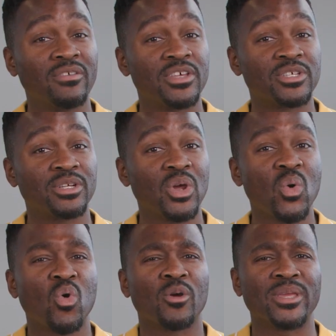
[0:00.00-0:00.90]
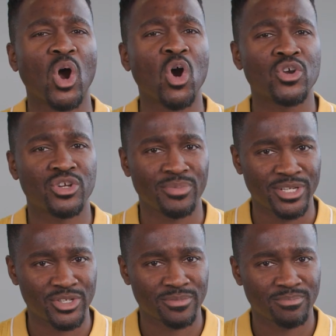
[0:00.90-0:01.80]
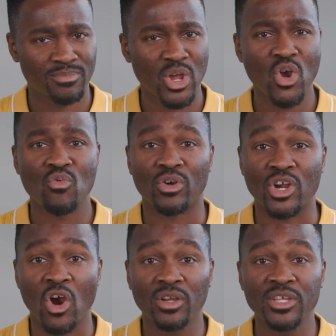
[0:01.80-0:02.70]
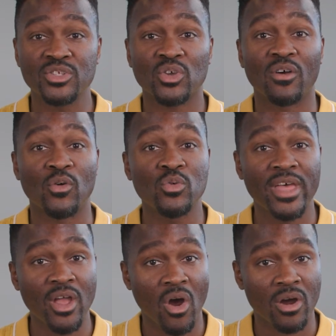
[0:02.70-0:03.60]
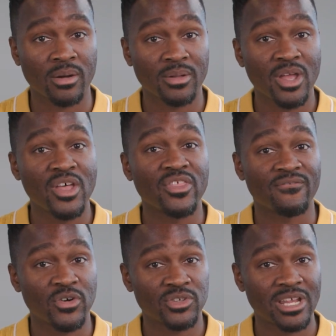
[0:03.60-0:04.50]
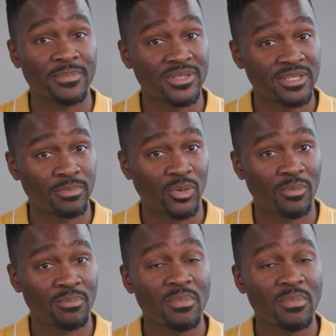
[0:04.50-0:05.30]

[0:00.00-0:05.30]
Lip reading: visit, or be hard to reach. Regardless of who they are, the first step is simple: